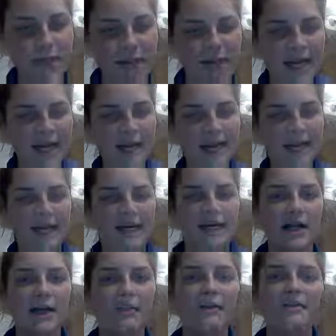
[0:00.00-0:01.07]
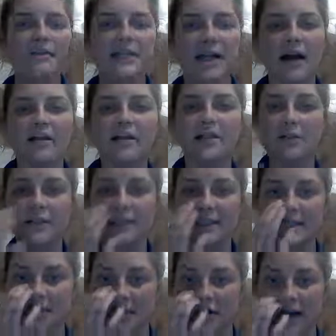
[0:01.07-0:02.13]
And in the collaborative style,
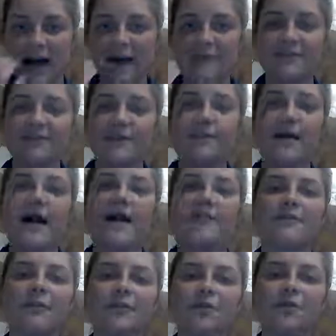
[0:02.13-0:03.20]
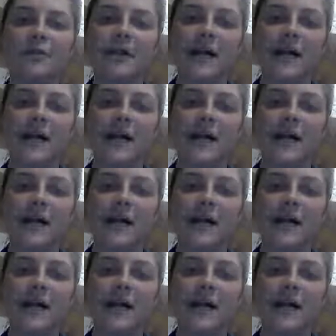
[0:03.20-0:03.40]
students still have some kind of control.